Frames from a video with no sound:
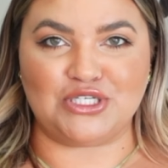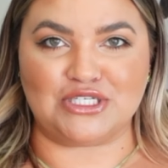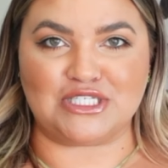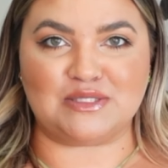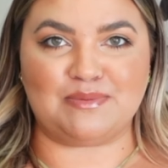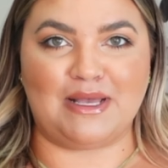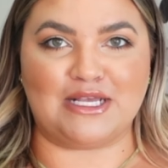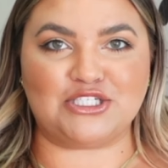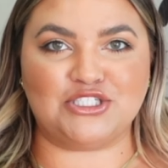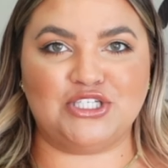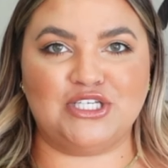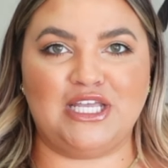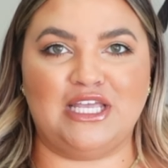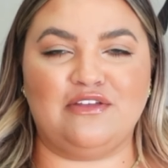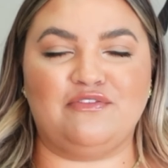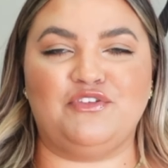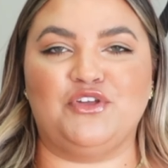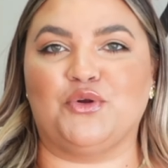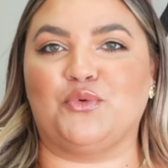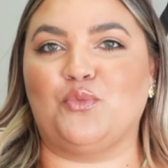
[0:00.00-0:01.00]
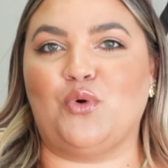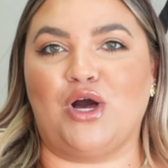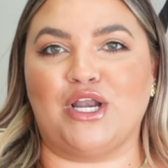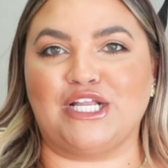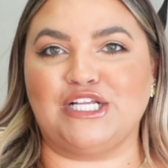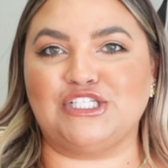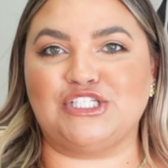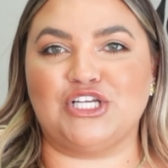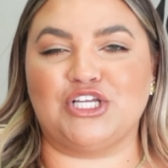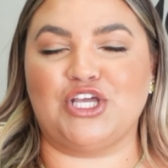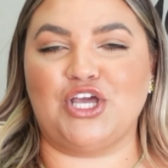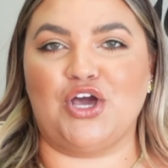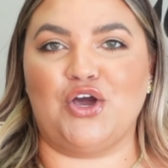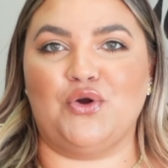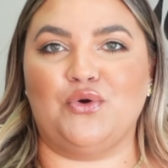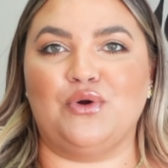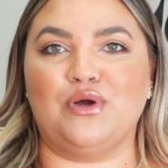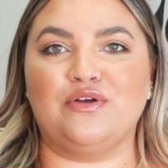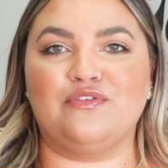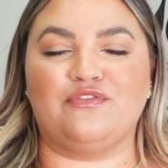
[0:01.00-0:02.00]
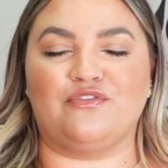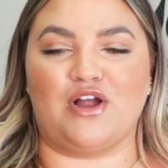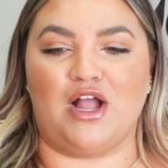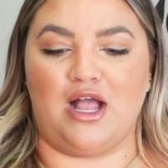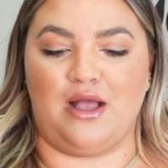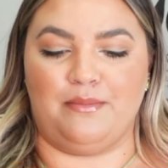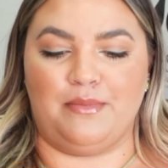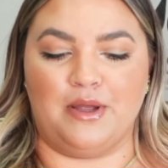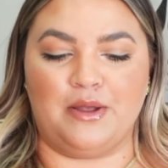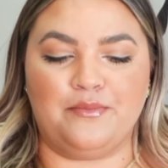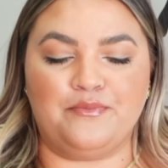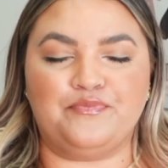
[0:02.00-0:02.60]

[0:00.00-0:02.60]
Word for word: especially if you're wanting to go from,